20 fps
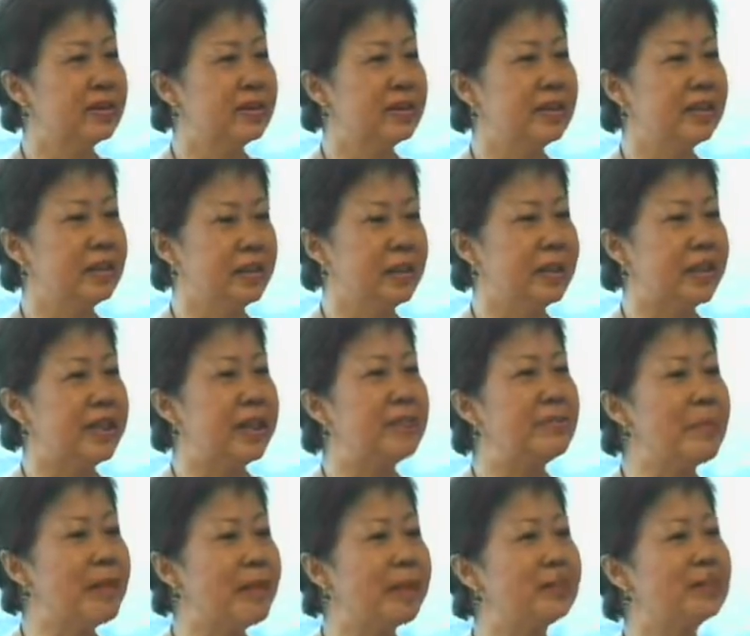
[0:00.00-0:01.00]
You know, with
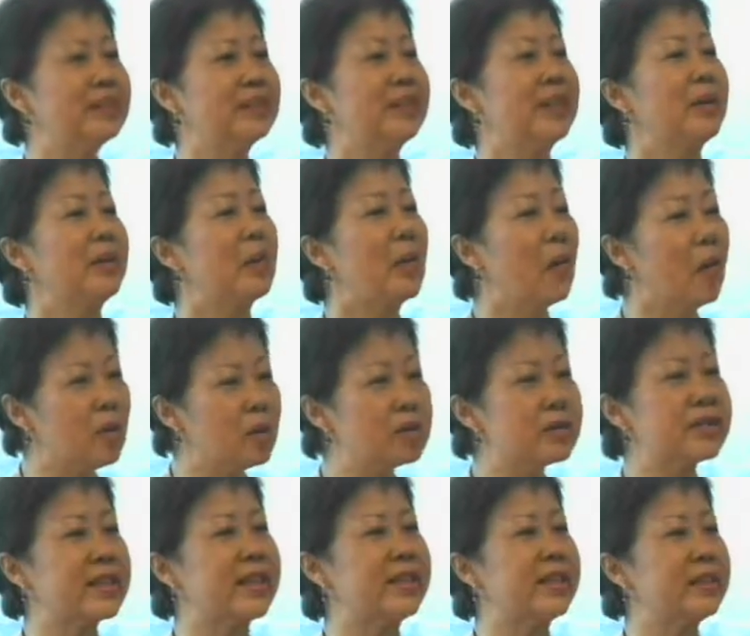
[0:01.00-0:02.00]
email, they were all
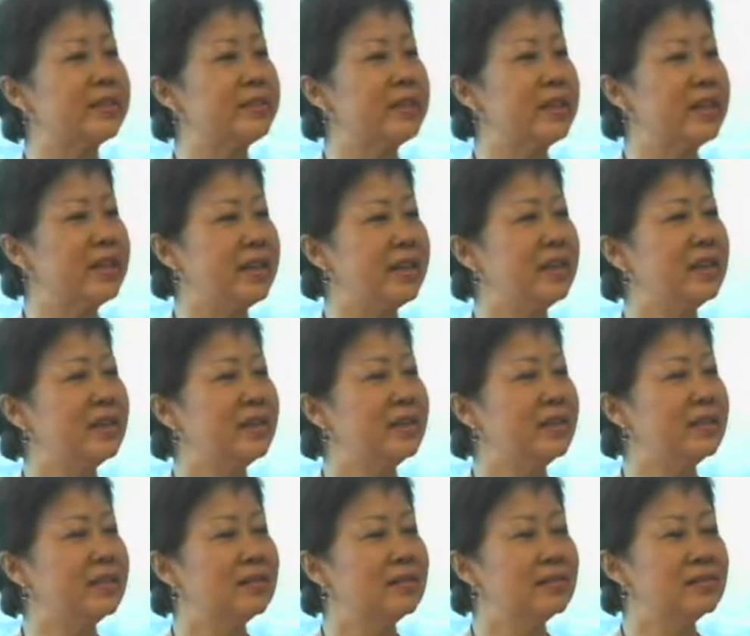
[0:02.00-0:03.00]
sending me
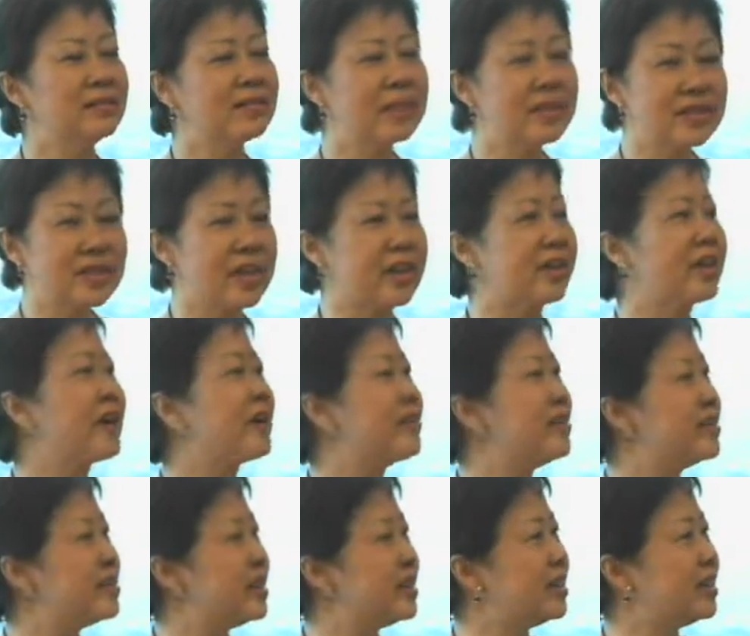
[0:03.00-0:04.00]
such
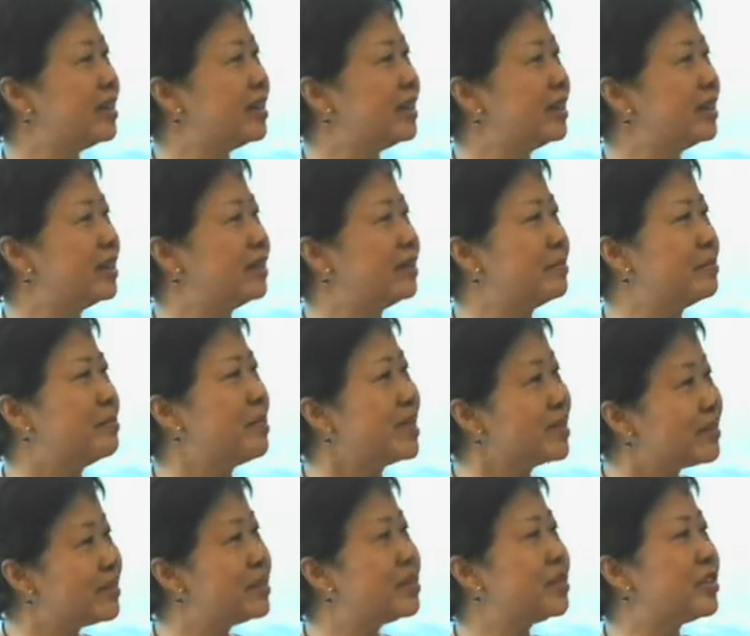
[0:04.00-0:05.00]
encouraging
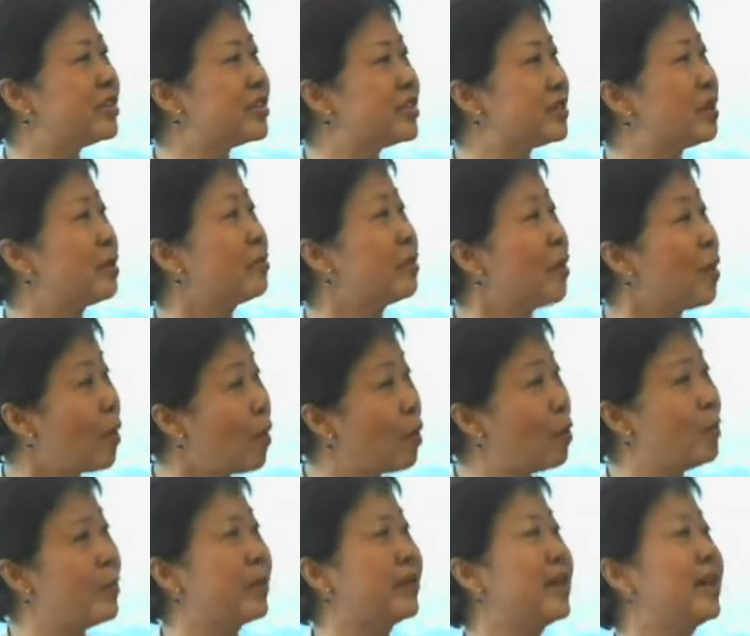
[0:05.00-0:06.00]
messages of
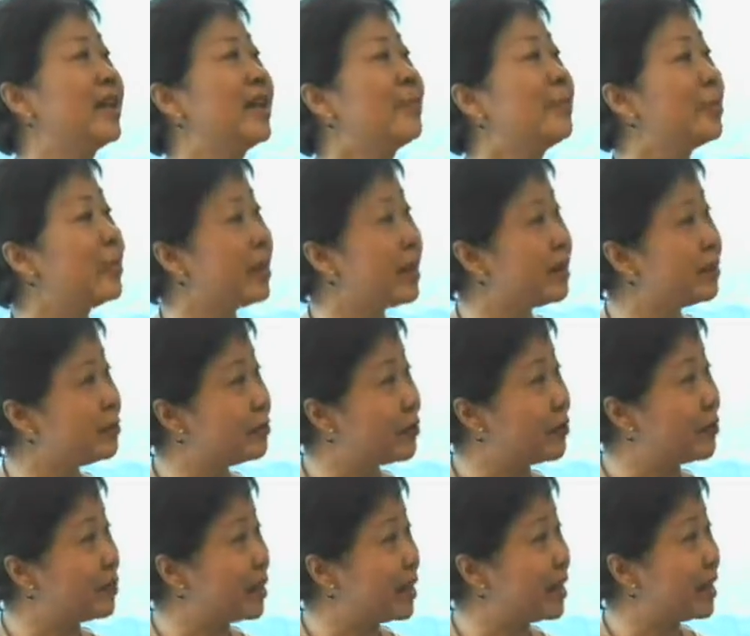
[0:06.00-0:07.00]
hope, and that they're praying for
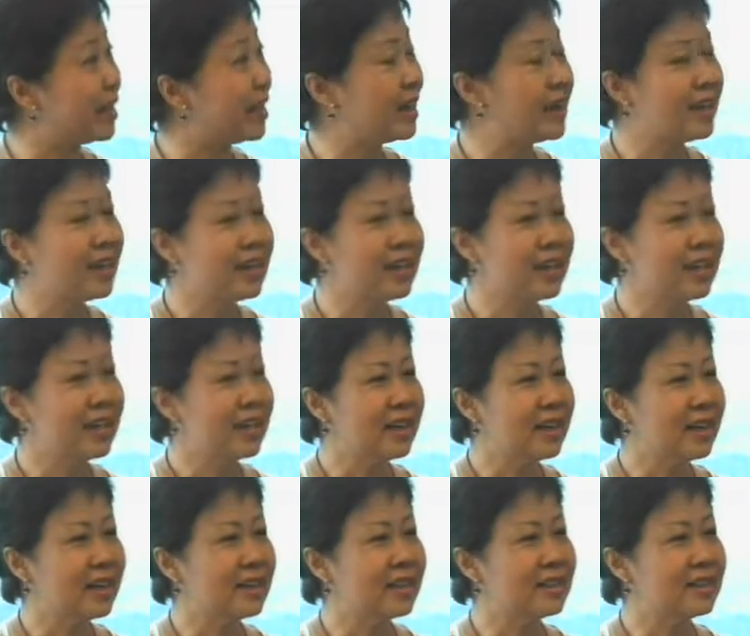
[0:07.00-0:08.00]
me.
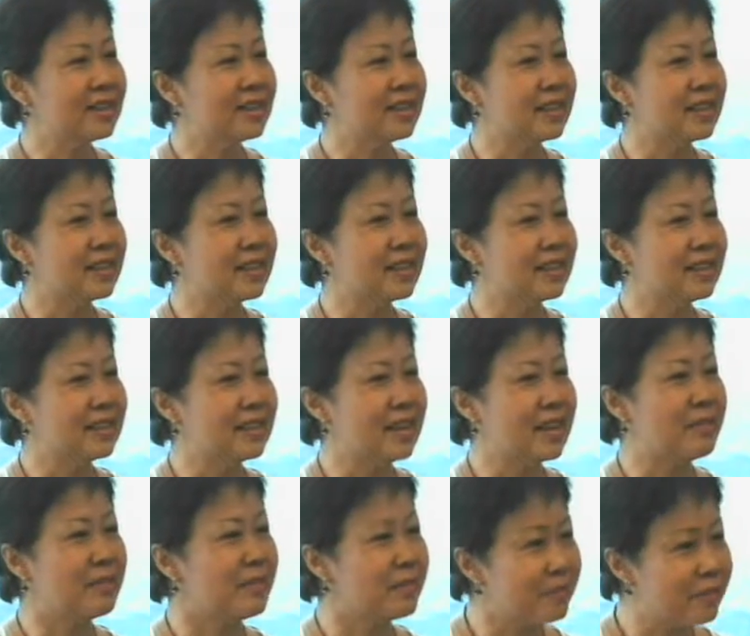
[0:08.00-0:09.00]
And
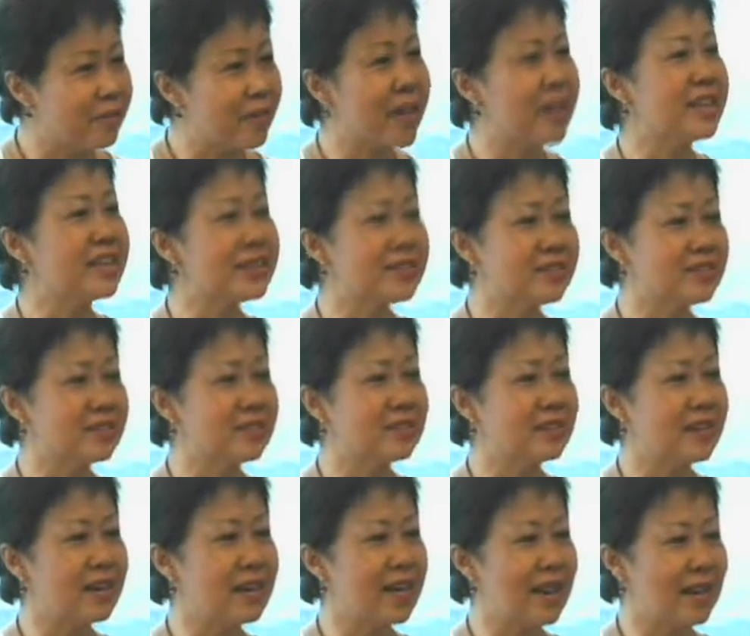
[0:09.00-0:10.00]
my friends
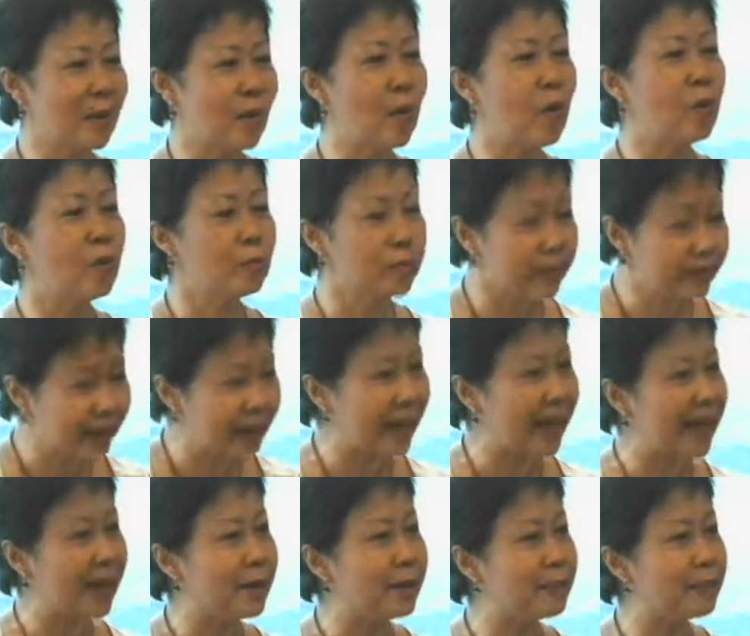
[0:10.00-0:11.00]
at home
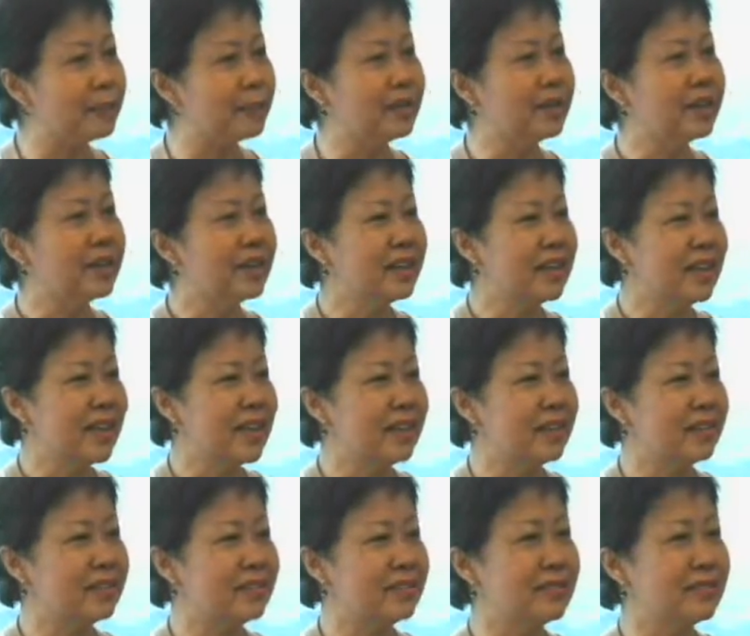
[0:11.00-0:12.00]
came,
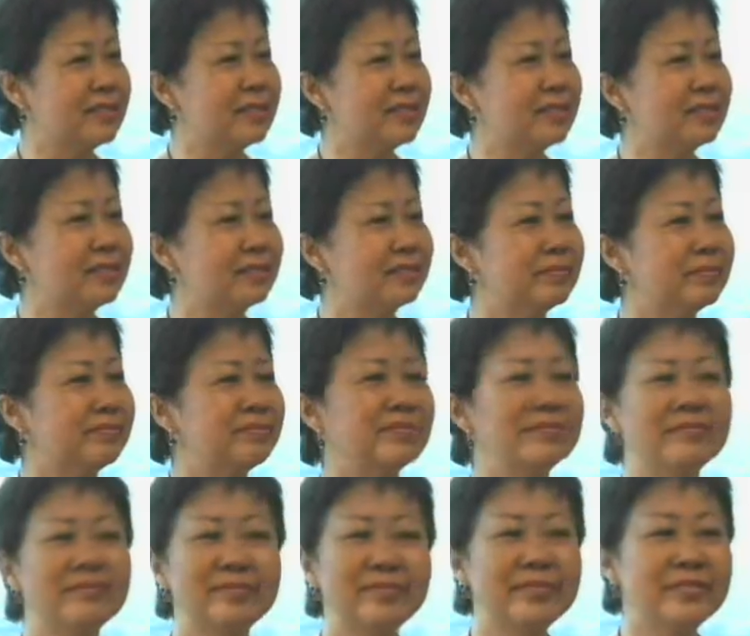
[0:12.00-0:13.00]
and
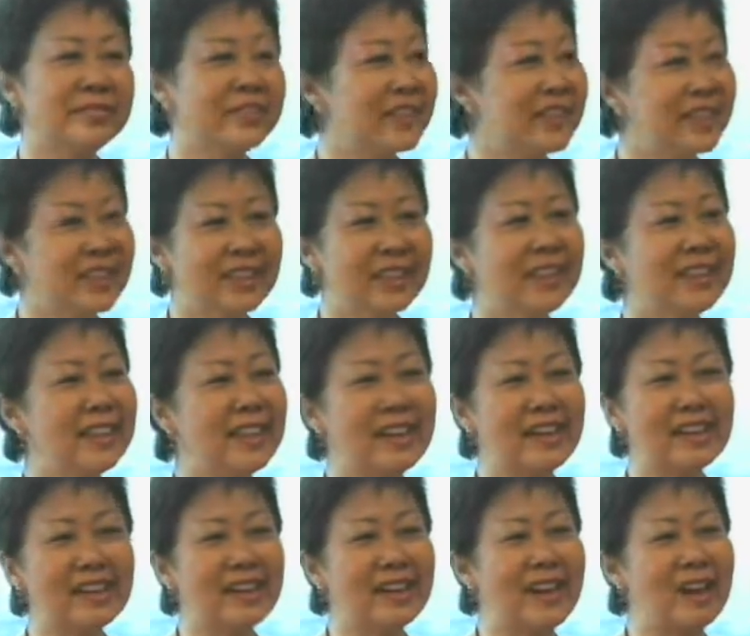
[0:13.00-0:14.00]
really
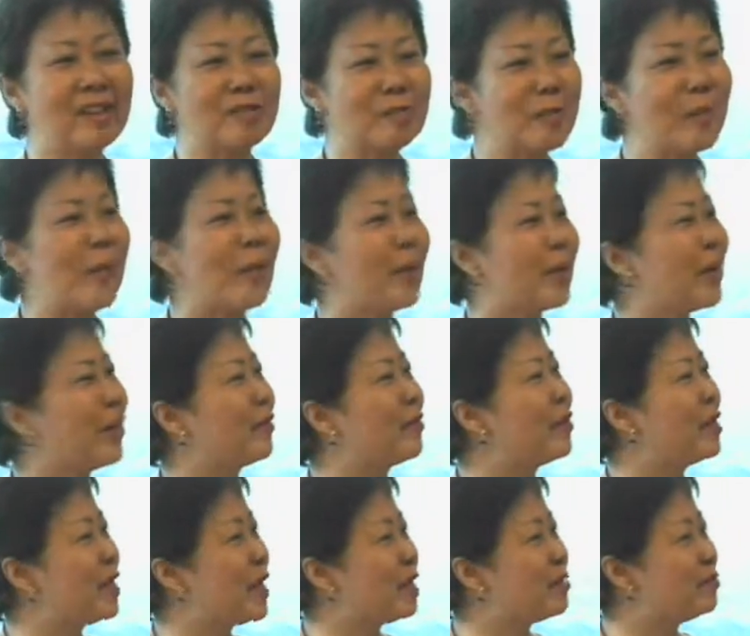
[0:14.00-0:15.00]
outpouring of
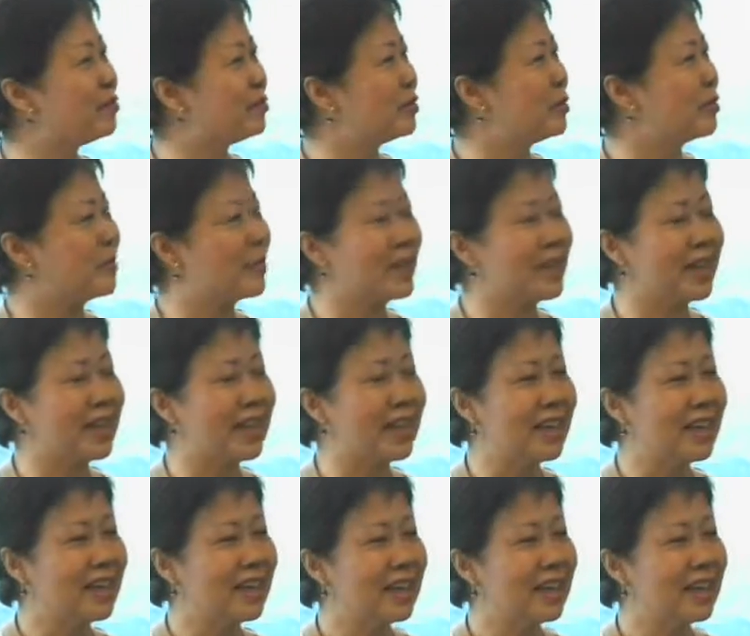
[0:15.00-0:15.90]
love for me.